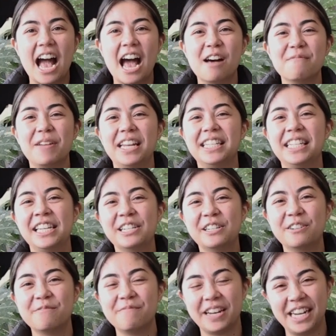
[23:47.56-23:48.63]

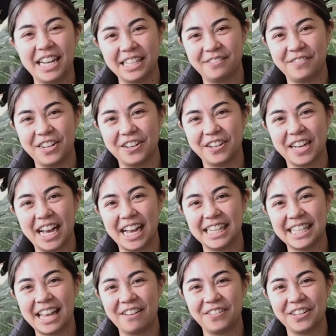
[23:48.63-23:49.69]
Until my next video,
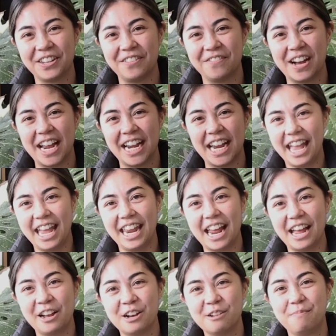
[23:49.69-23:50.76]
guys, have a good one, and
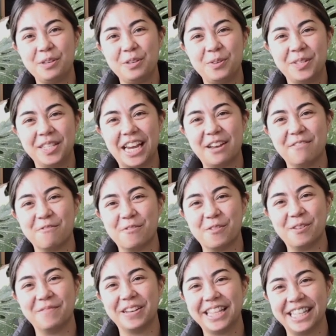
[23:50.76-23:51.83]
I hope you stay
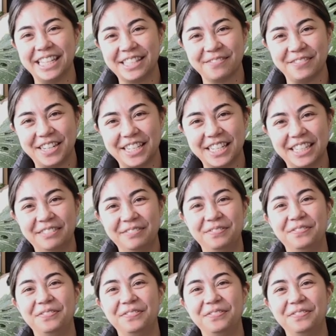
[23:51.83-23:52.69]
warm this winter.